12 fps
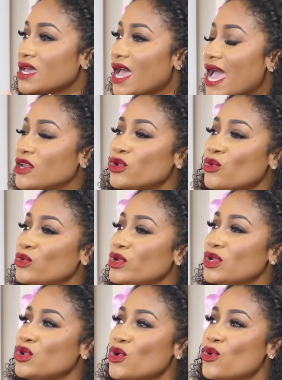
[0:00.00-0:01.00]
I don't
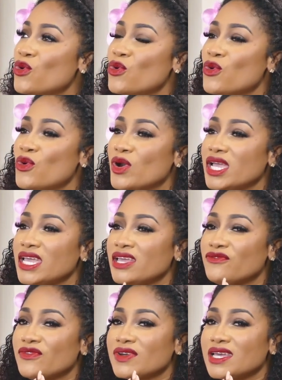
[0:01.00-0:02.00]
know if,
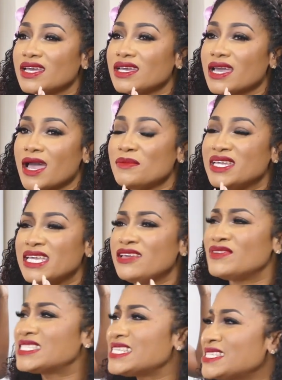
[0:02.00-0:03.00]
you
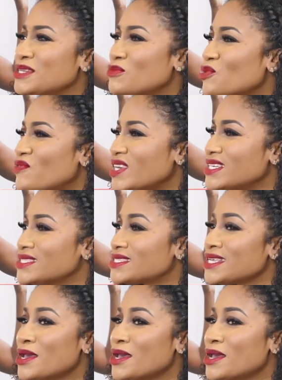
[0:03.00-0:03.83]
even see it in the movies.